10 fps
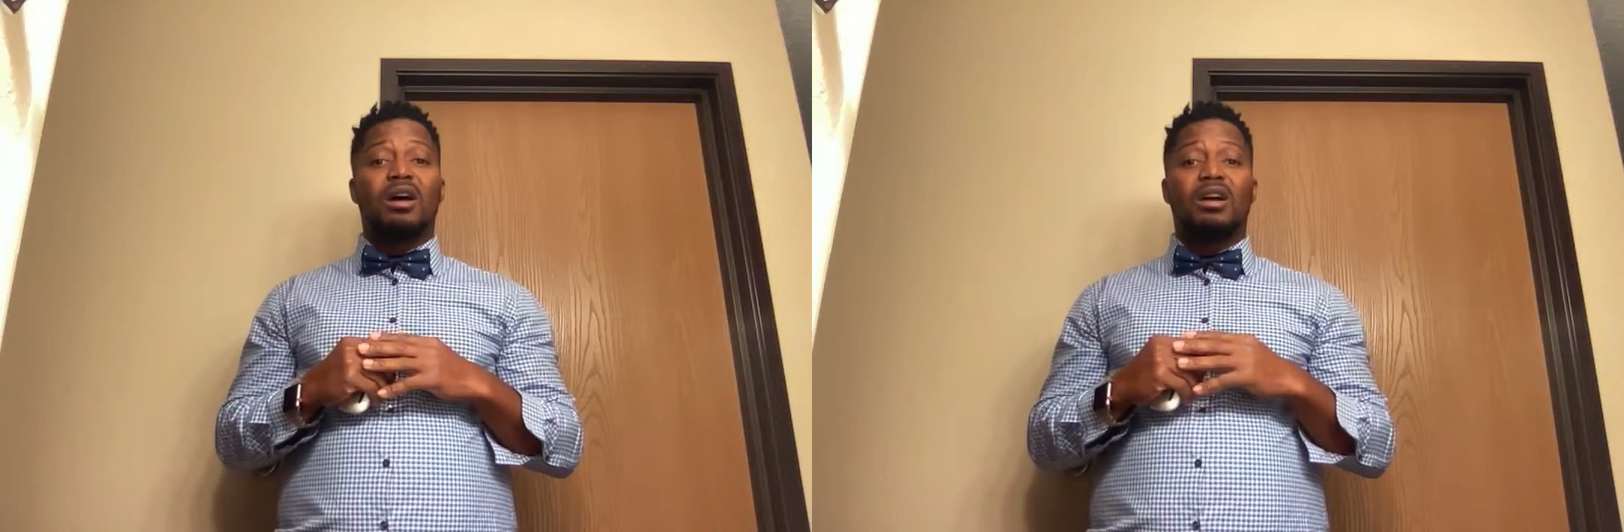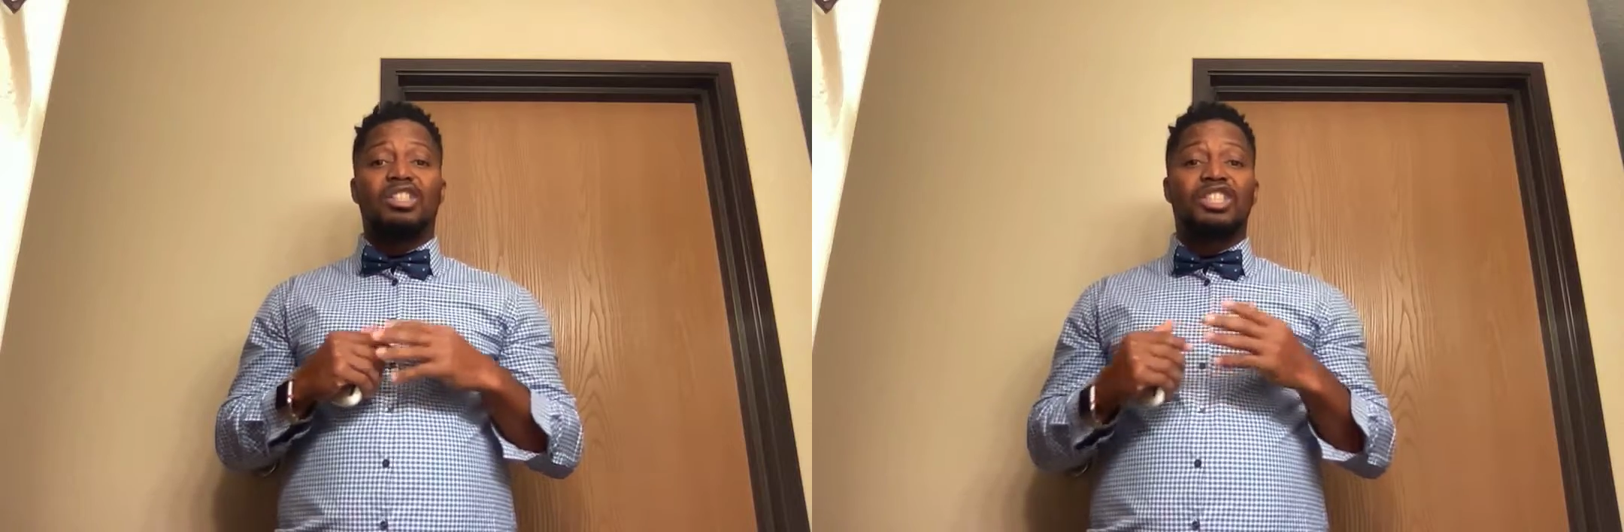
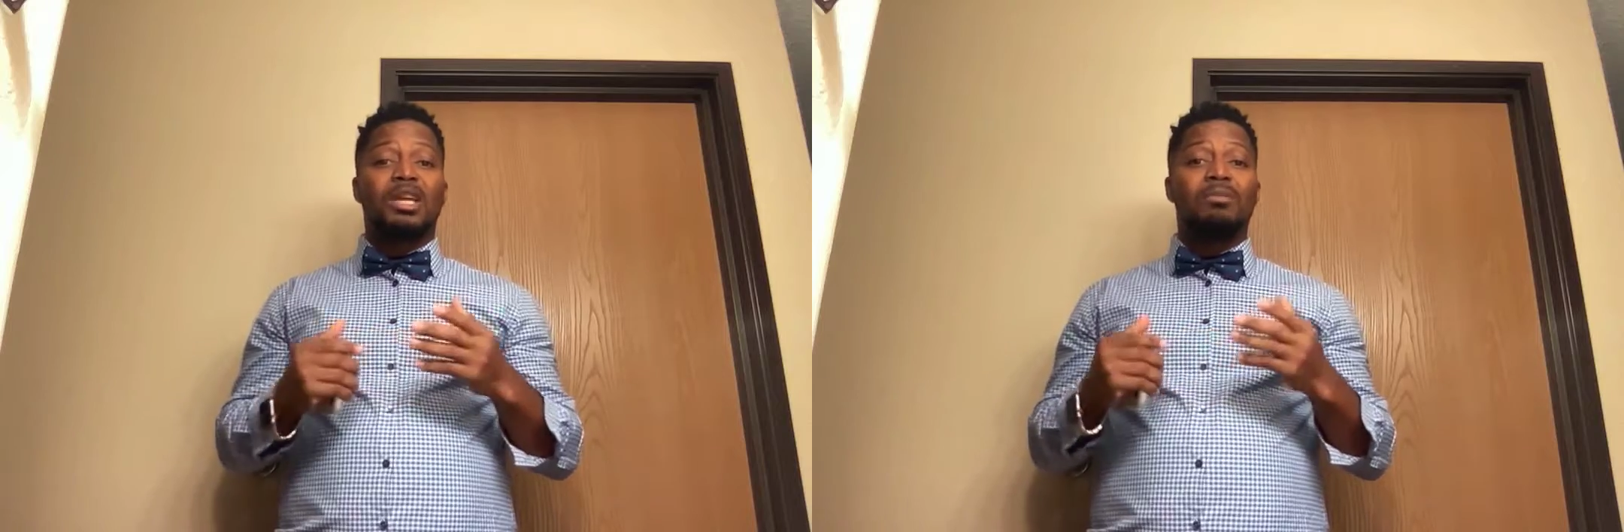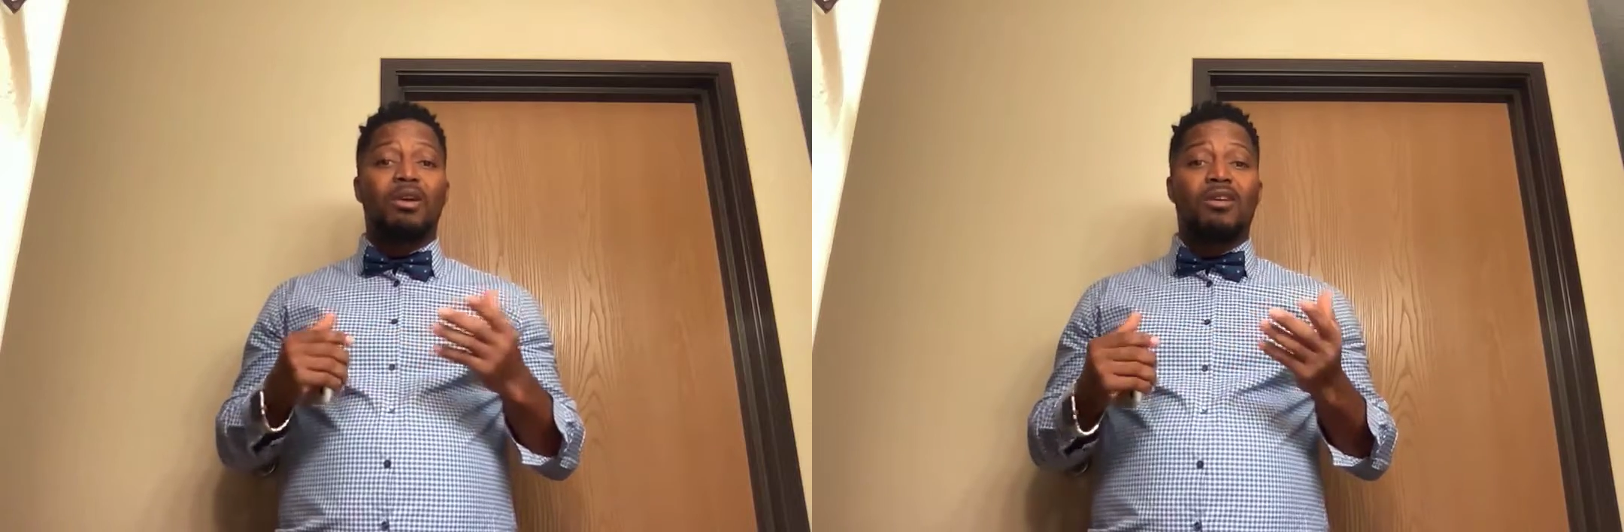
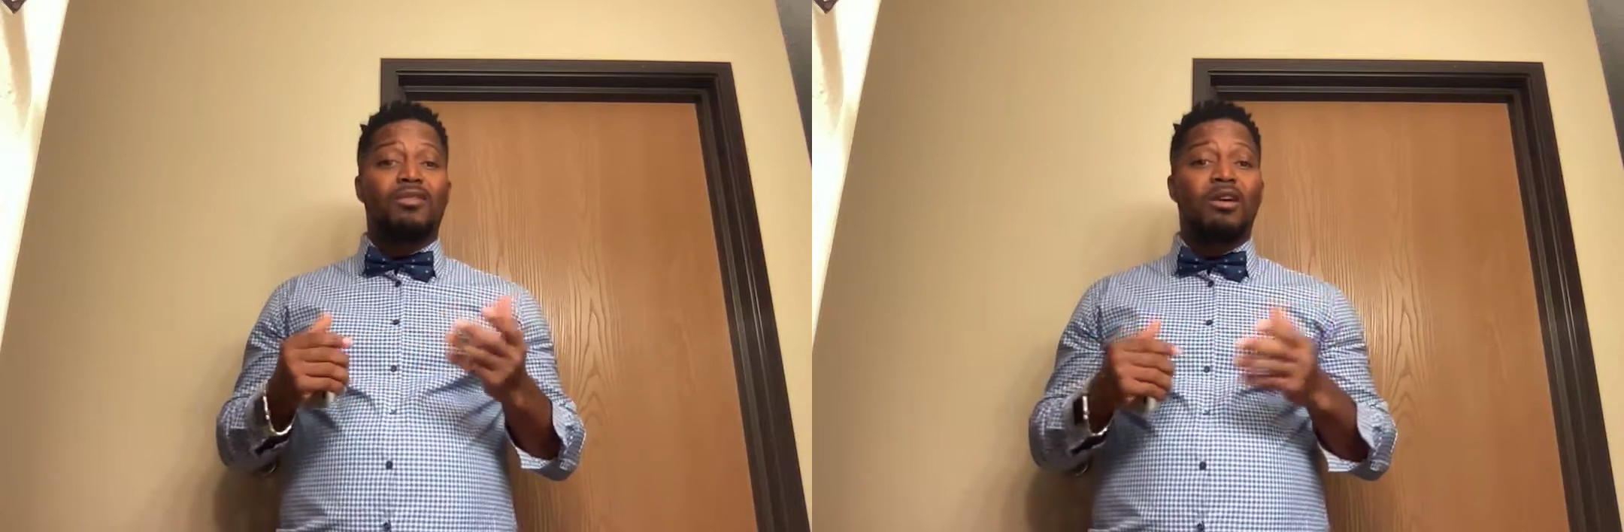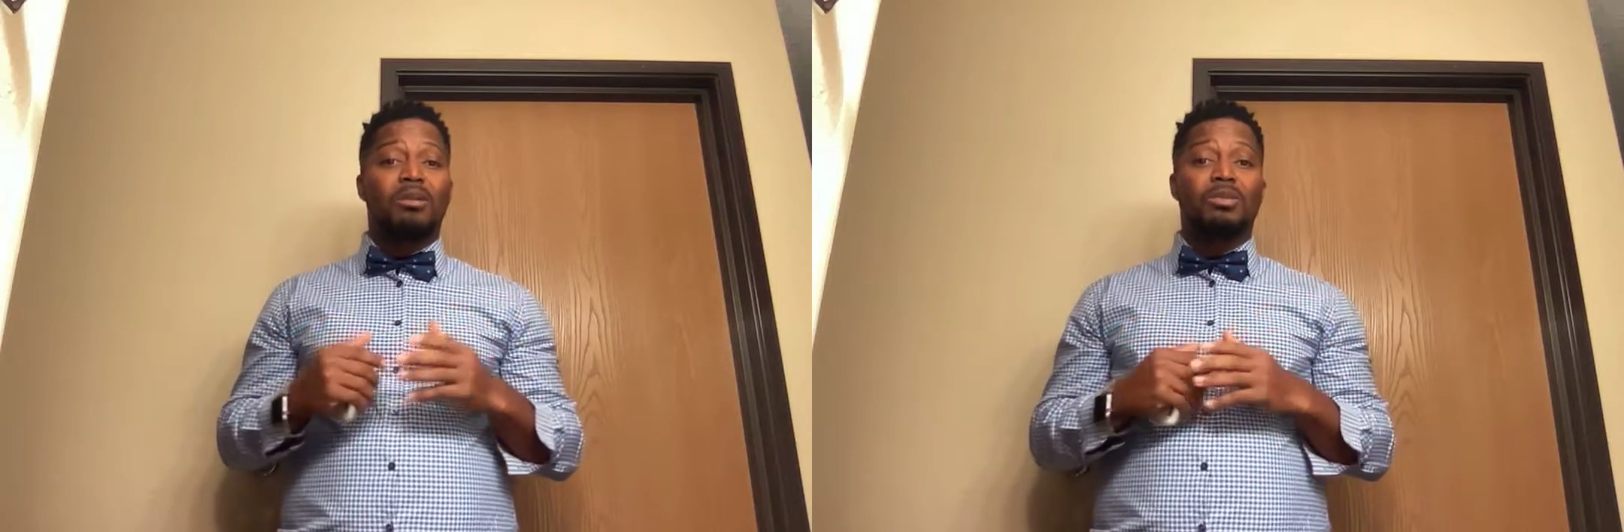shape, or
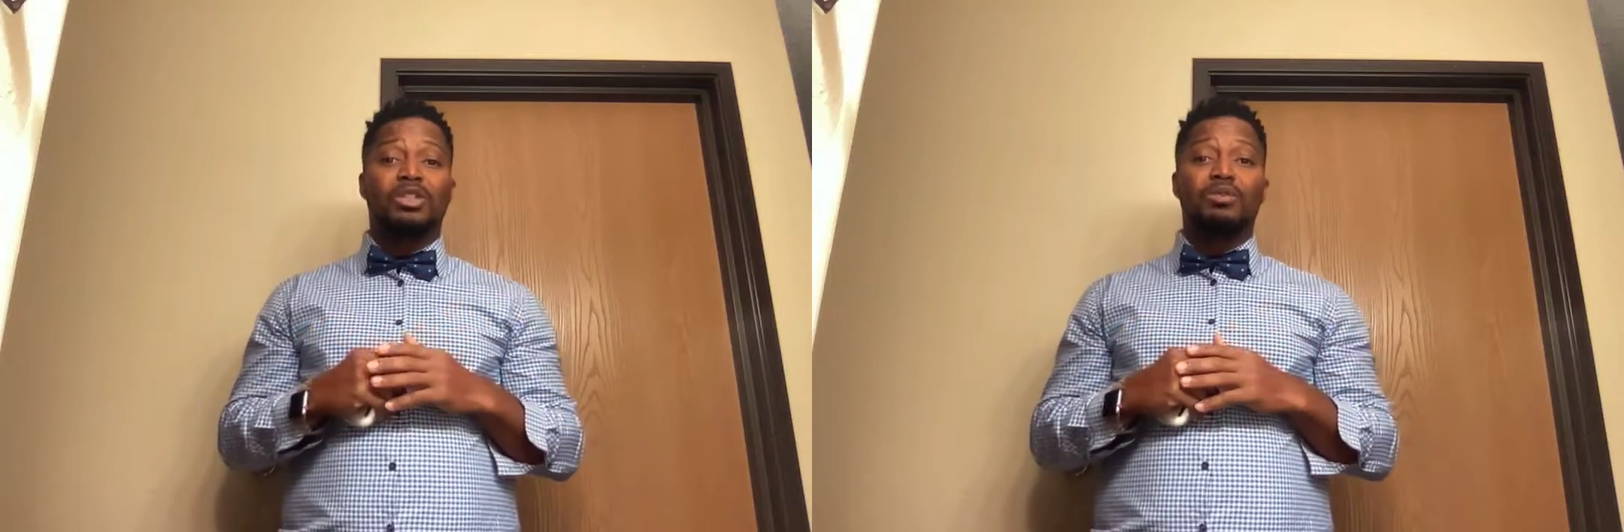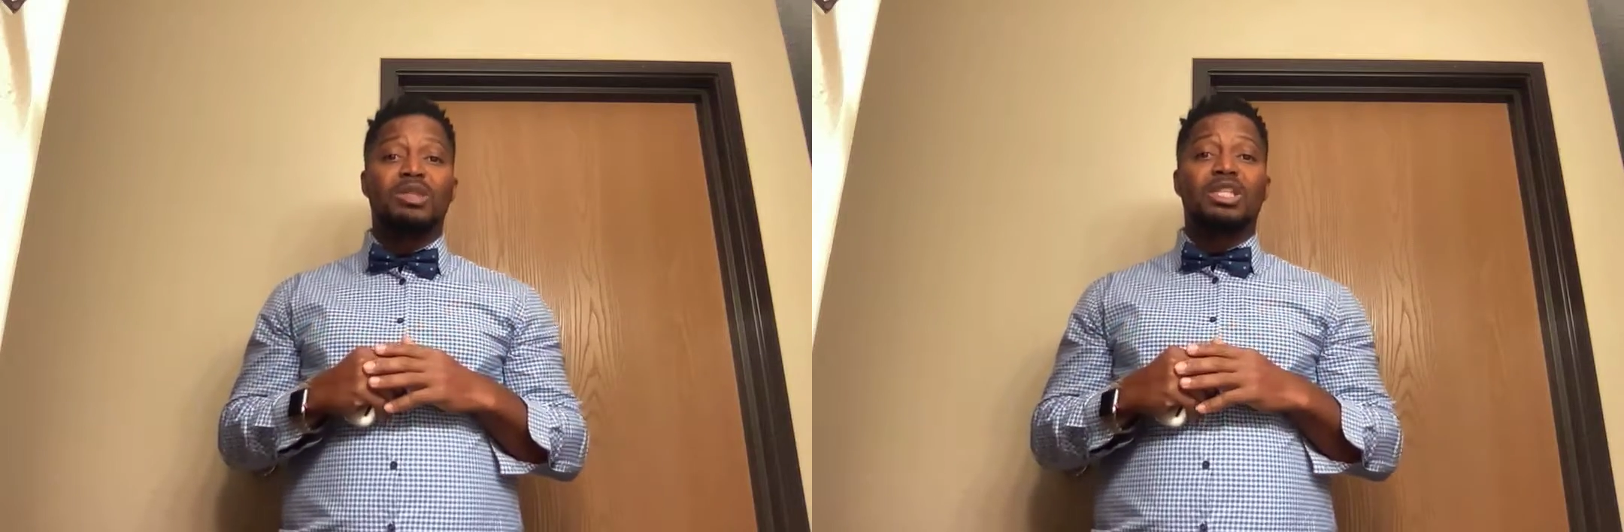form should we